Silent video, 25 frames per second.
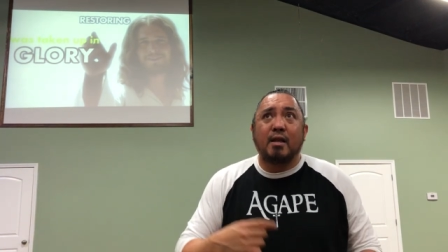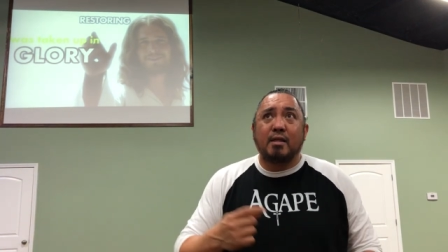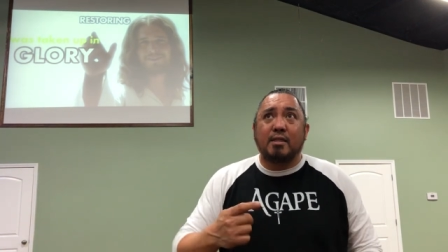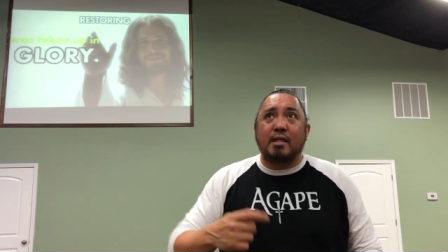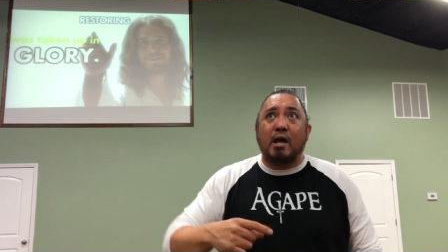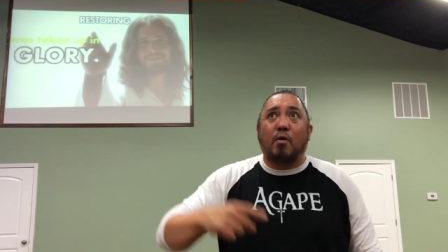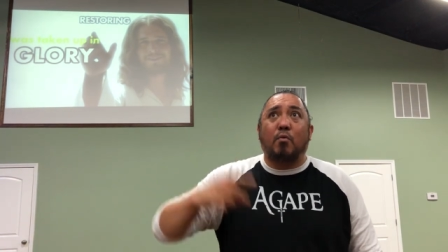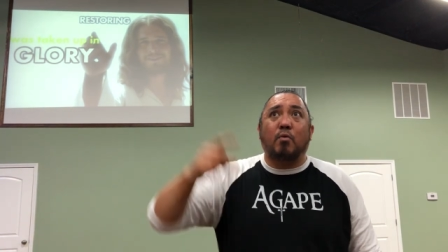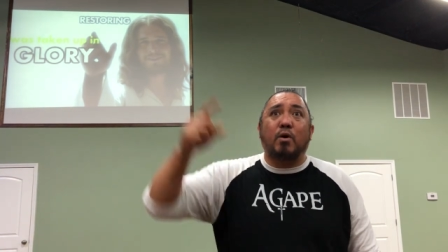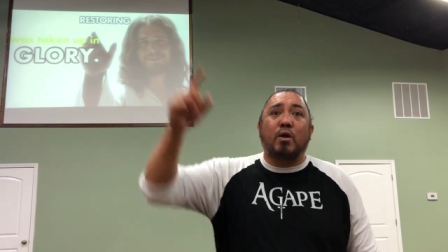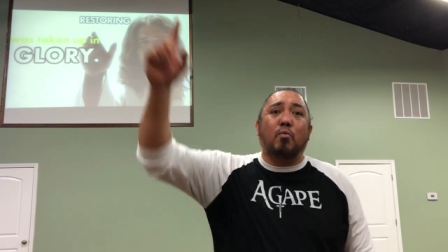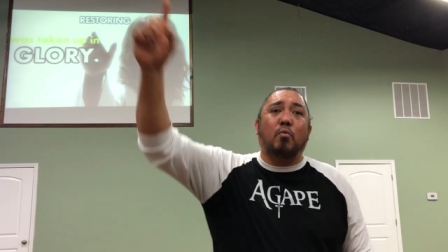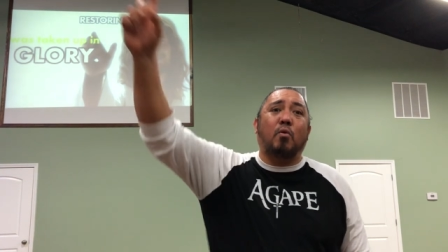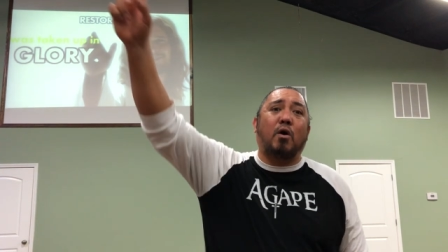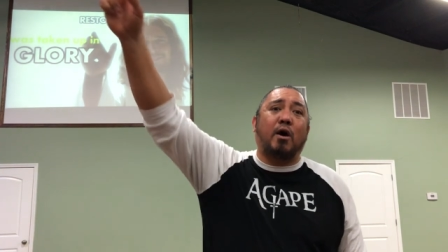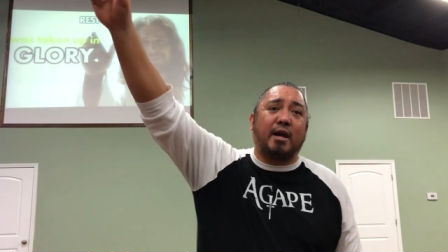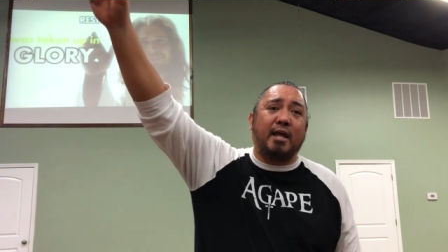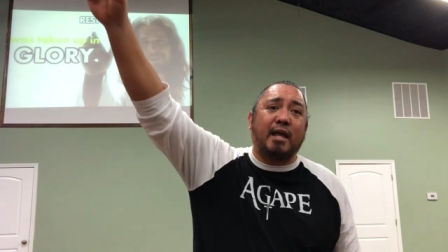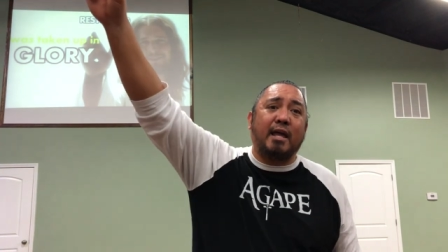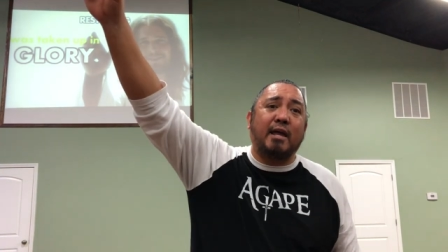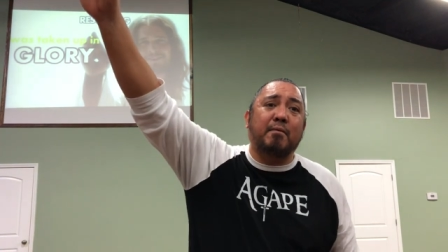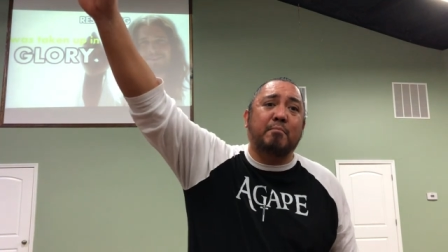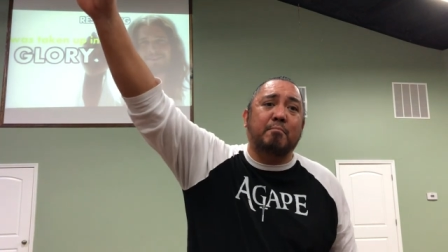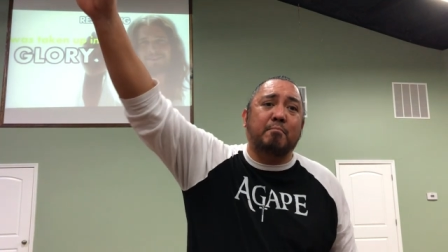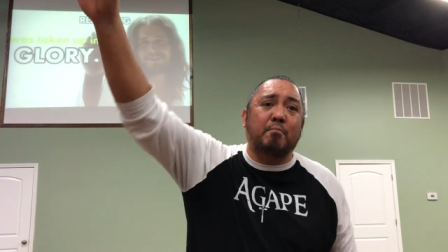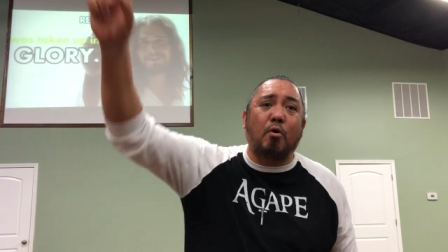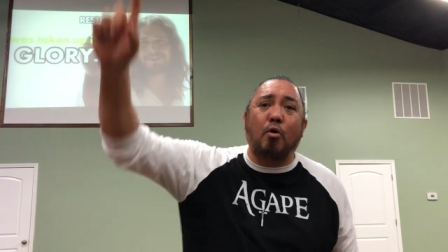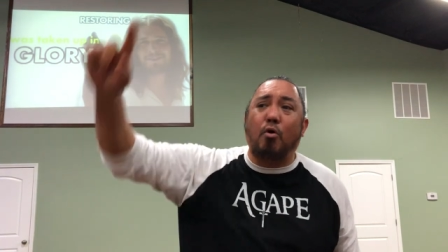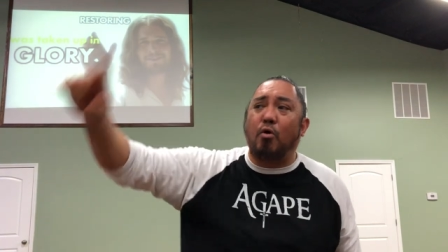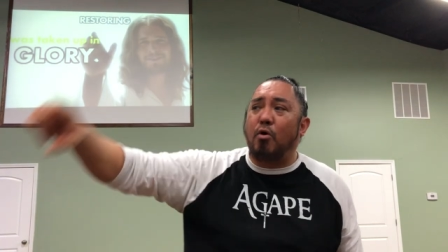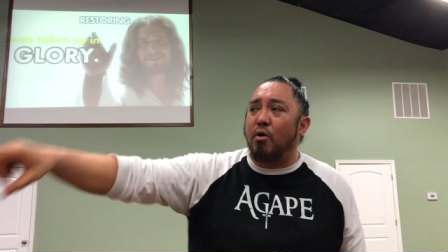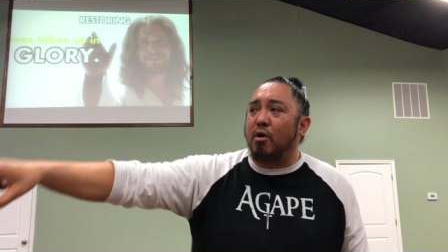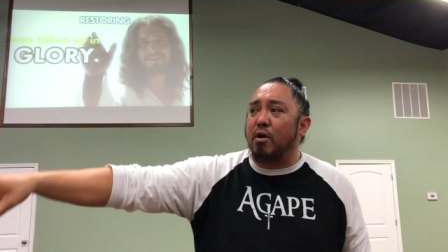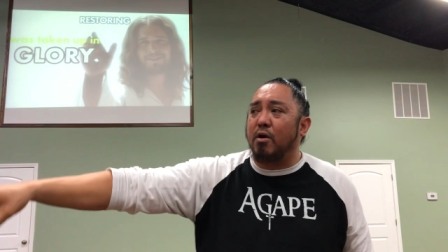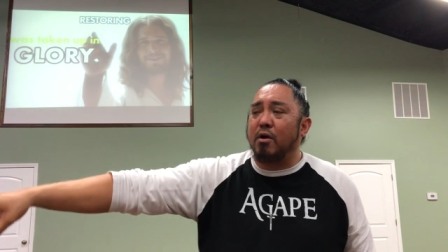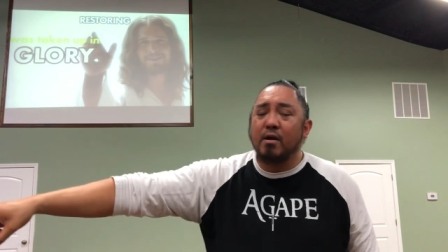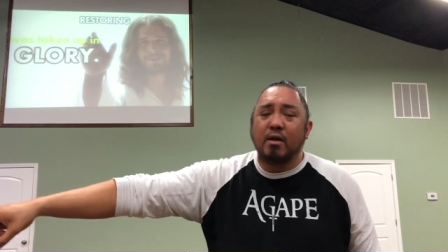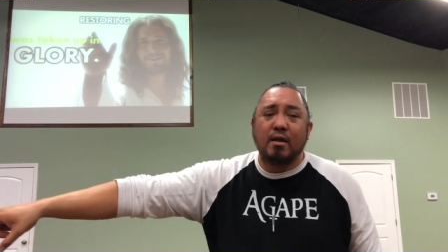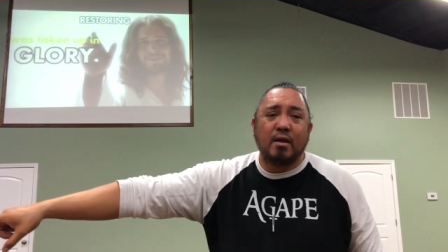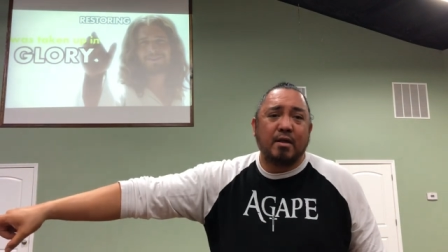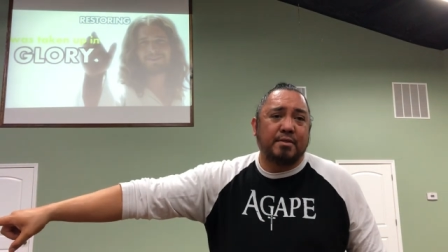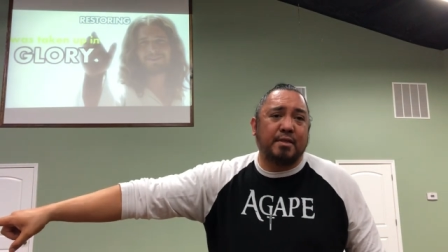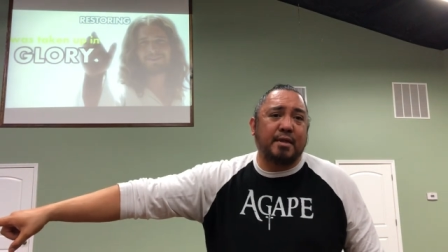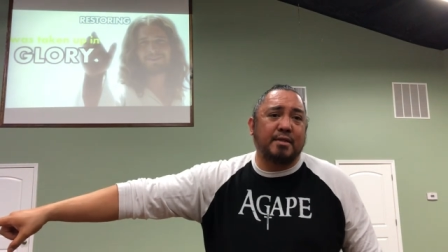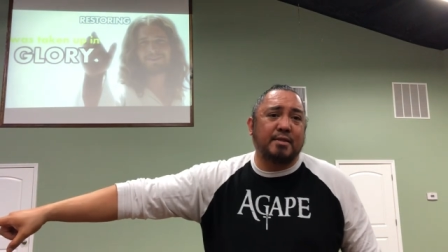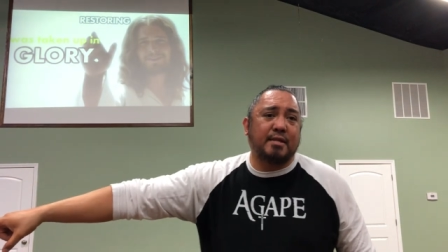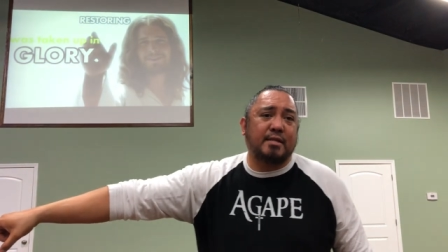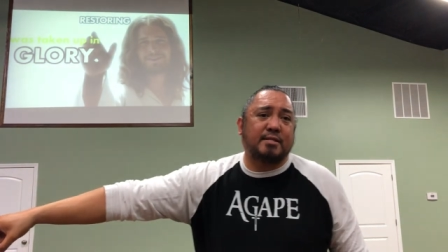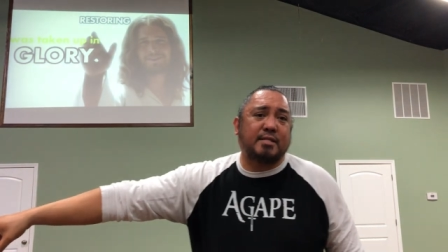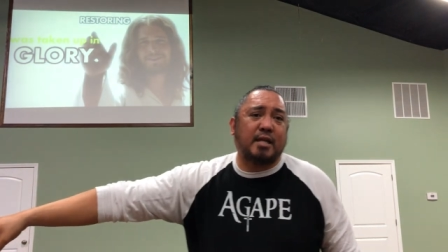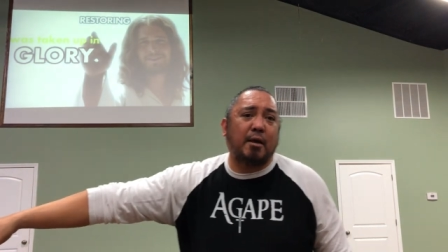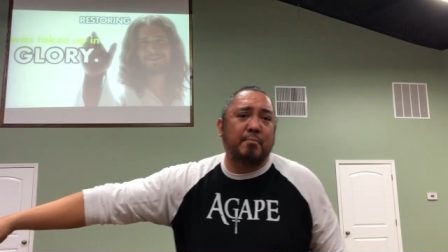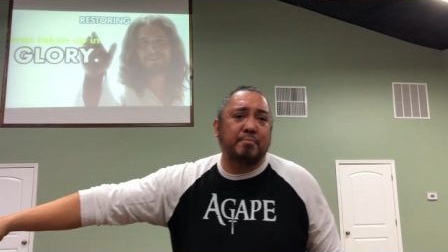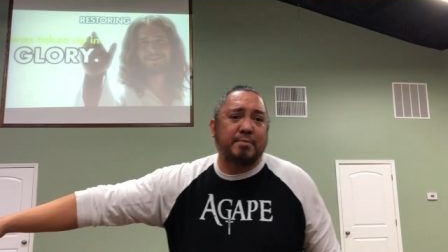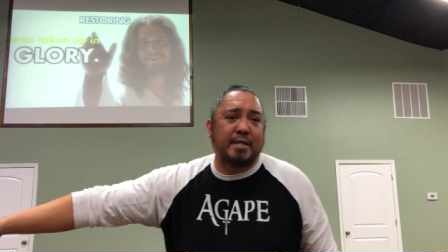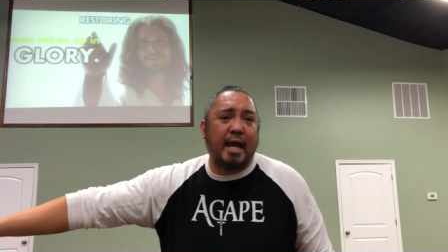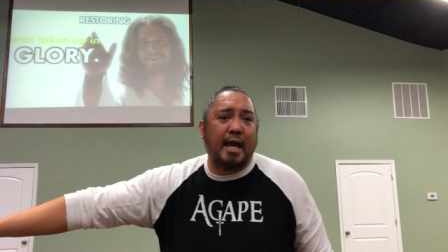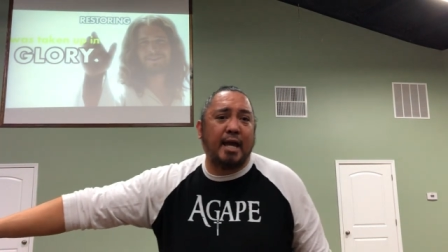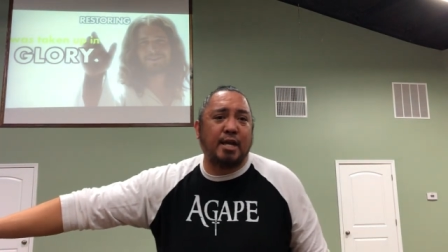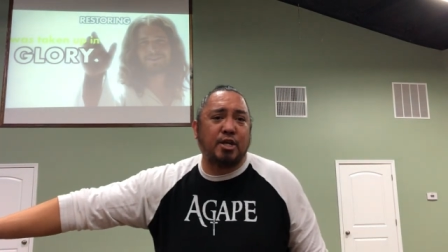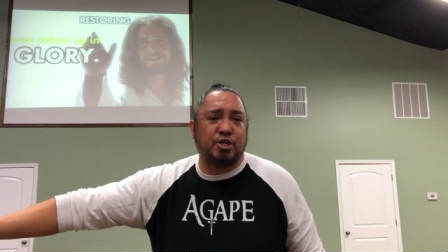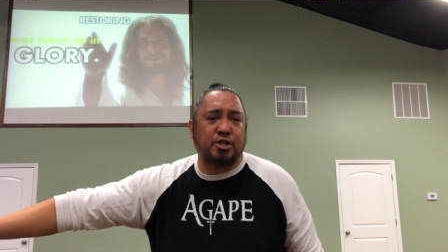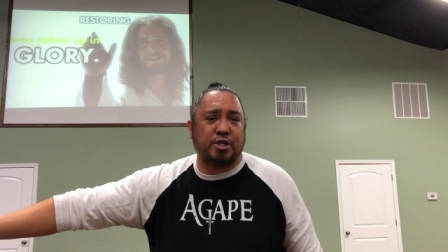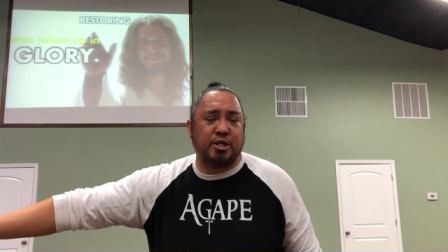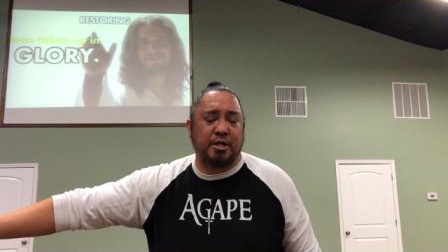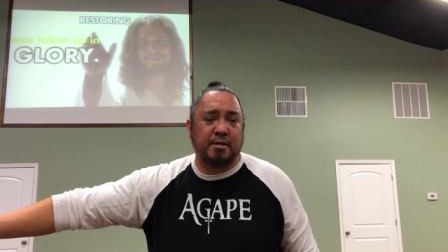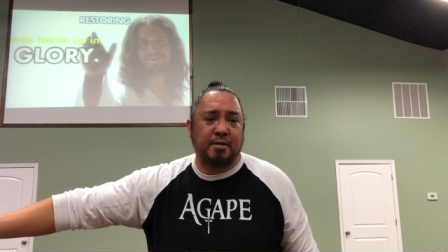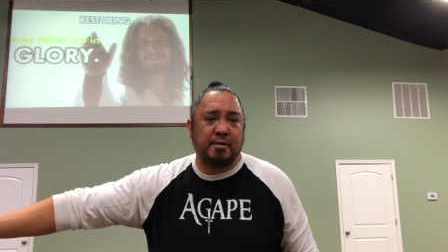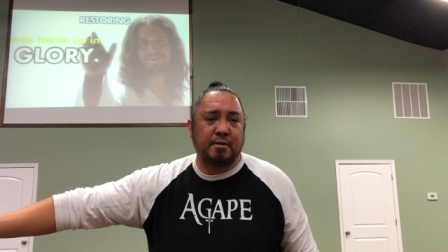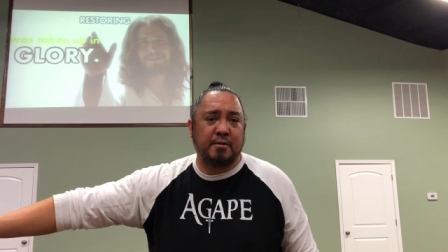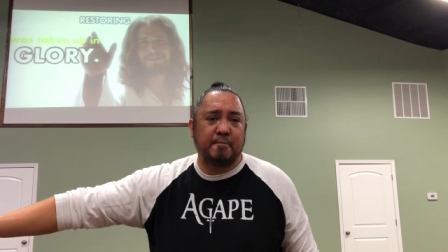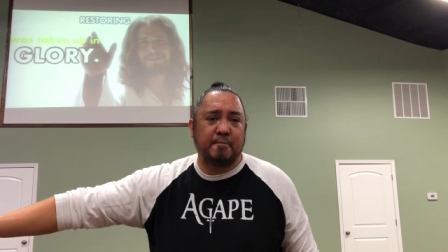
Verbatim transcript: that we want Him more than the temptation.